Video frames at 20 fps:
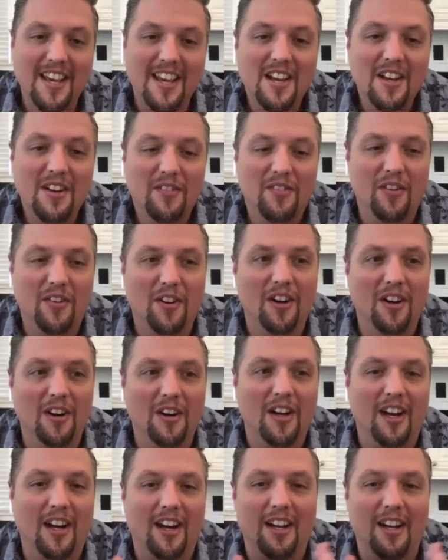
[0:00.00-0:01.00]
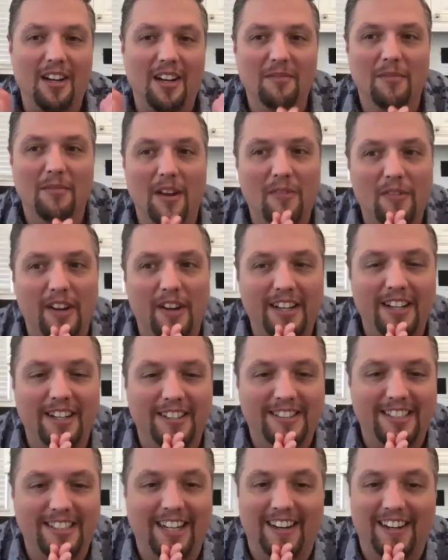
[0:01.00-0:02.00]
for my friend here,
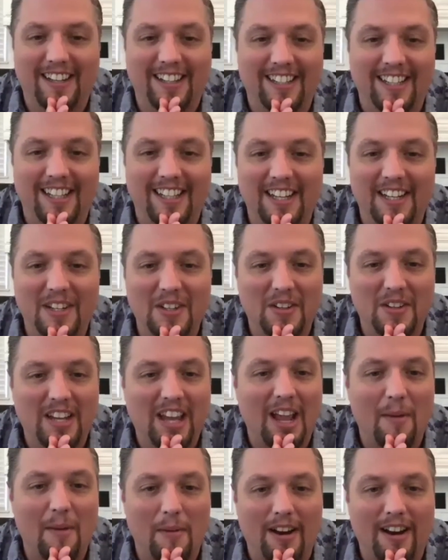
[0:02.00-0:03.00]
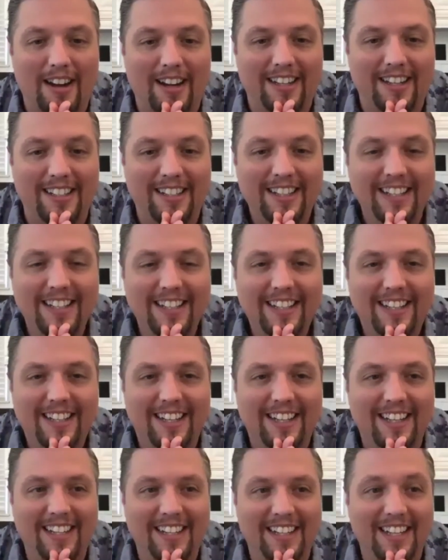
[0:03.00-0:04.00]
Derek Klena, who came on
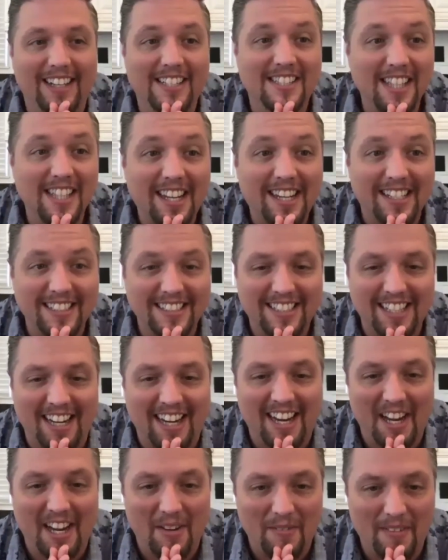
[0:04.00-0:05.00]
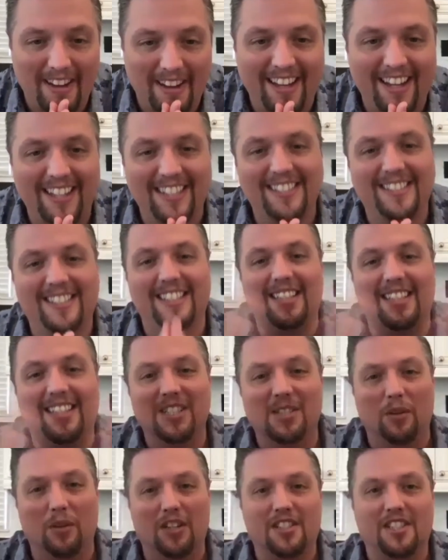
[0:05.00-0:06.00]
a second time and did this
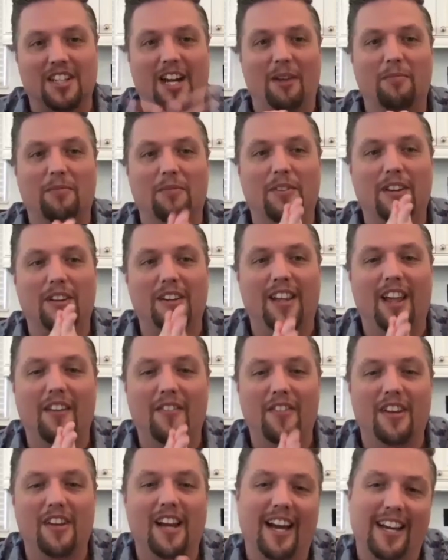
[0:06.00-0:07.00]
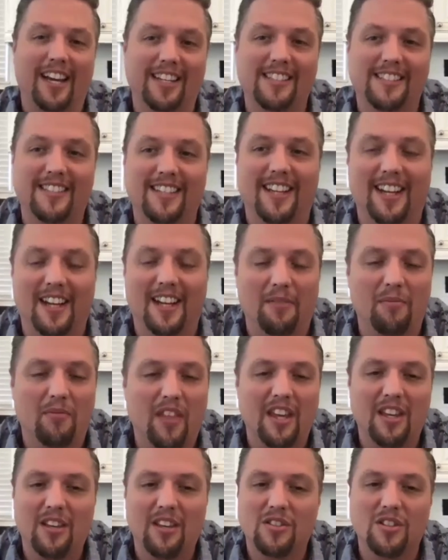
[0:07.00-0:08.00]
workshop. We love you guys.
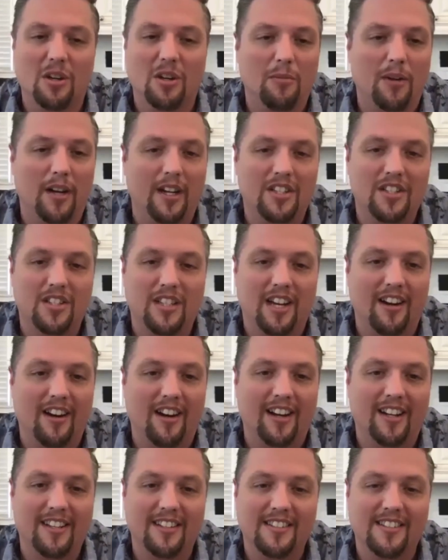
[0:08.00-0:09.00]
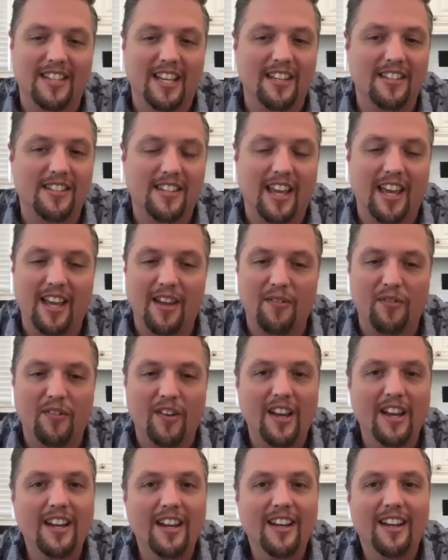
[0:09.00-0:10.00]
Thank you so much. Stay safe.
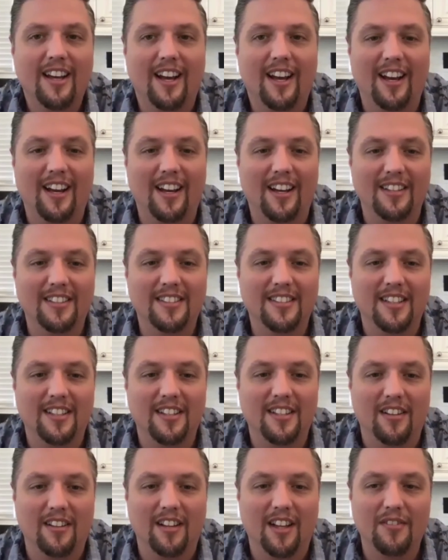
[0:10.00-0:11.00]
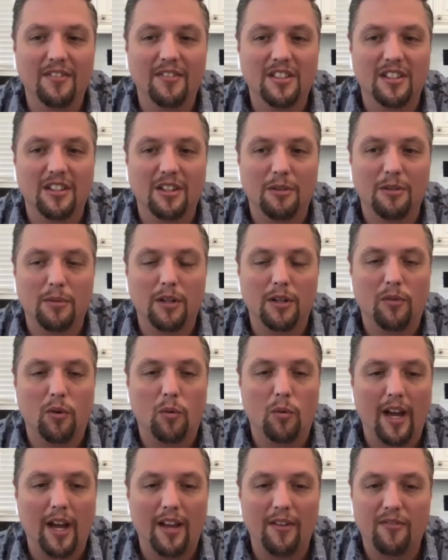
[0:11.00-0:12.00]
Send our love to your beautiful
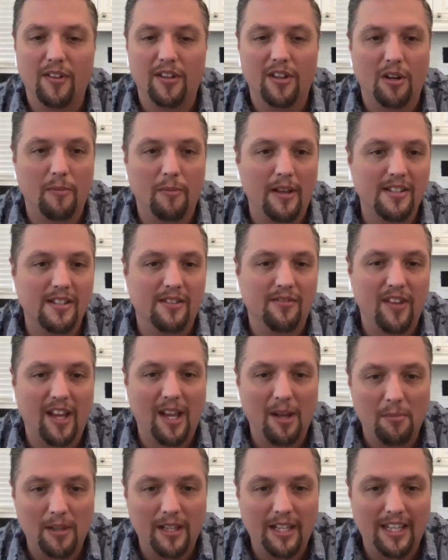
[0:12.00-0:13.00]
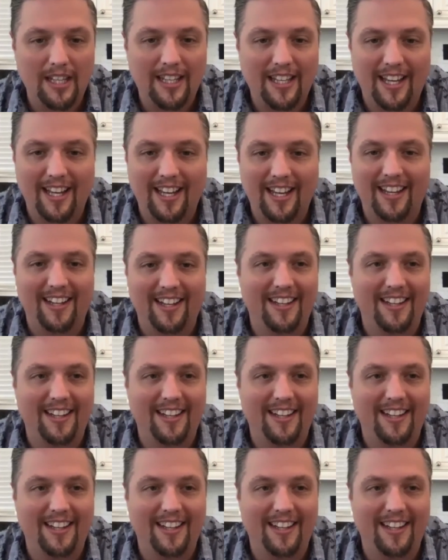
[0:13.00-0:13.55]
wife and your amazing family. And